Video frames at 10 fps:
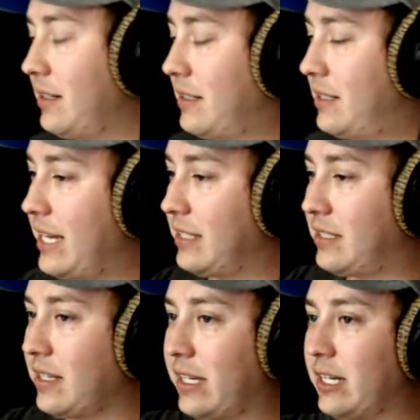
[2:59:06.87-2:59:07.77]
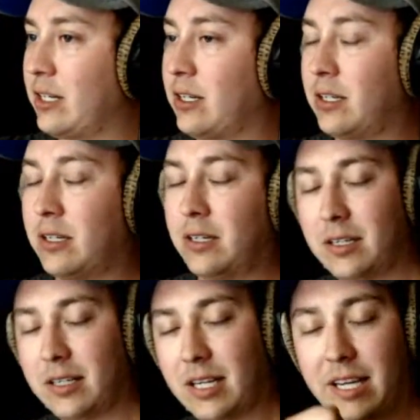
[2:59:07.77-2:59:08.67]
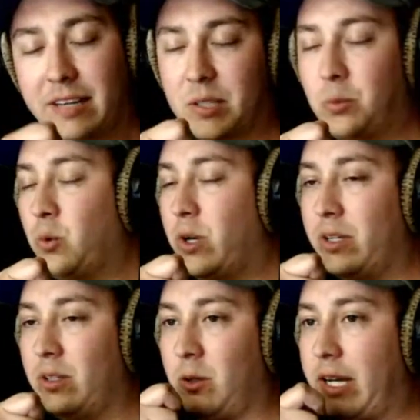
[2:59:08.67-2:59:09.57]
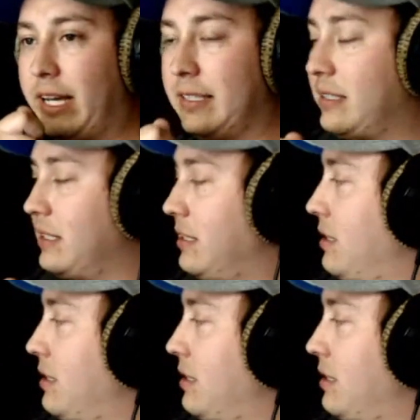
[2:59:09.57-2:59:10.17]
takes the gear, gives it one little kiss, and